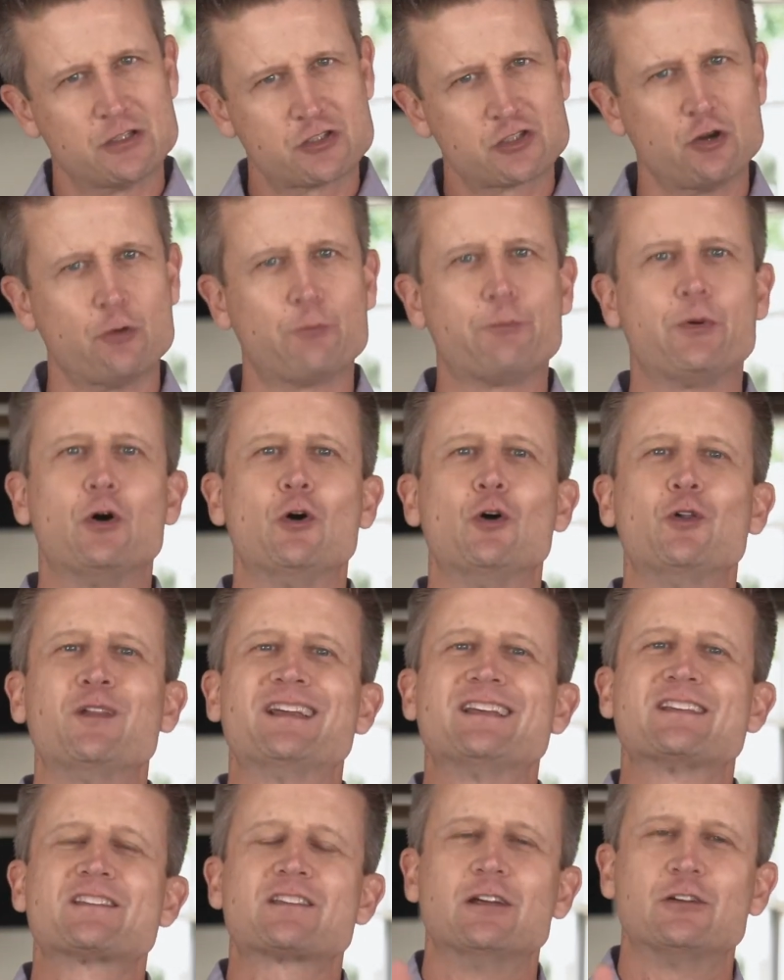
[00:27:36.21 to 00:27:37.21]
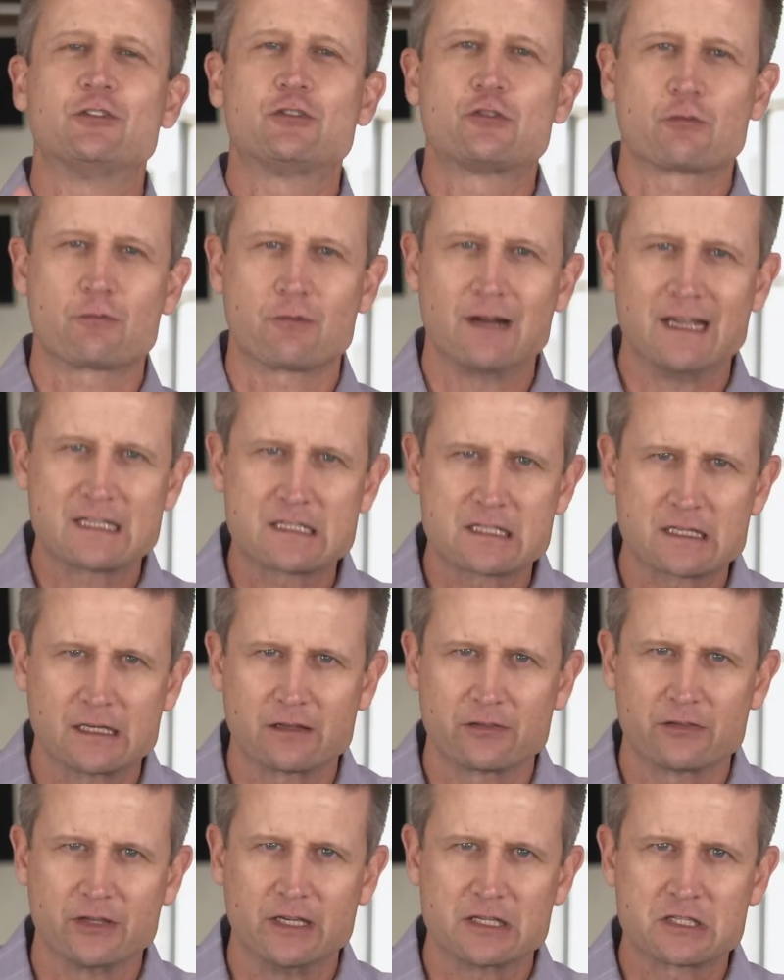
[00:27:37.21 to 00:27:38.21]
And so Paul is
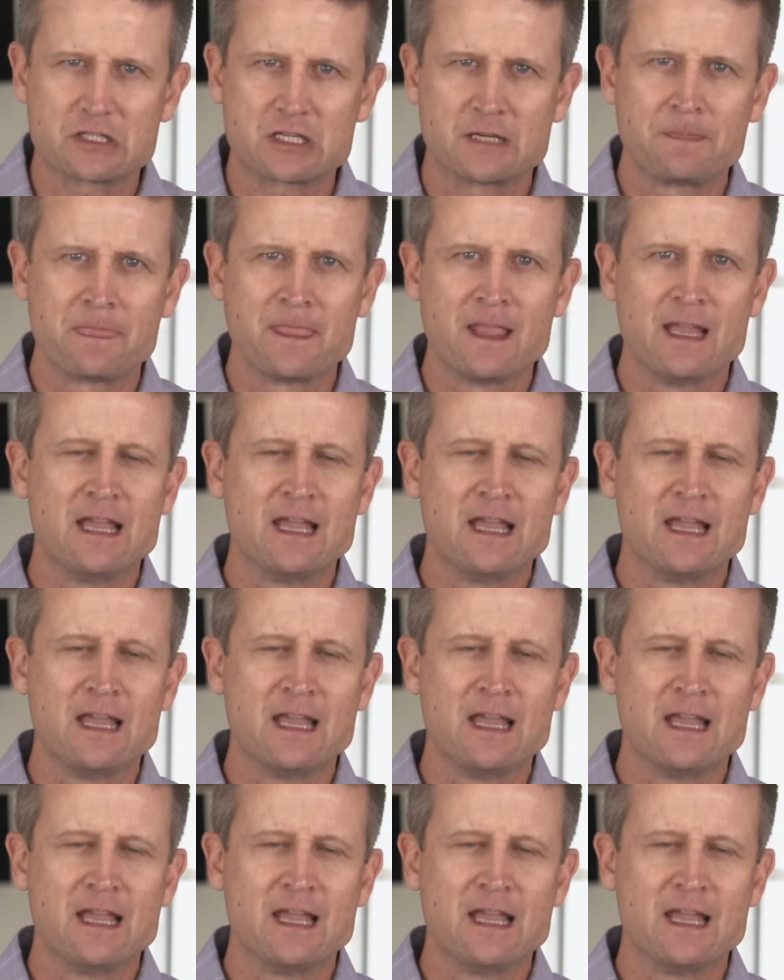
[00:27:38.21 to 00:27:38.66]
addressing this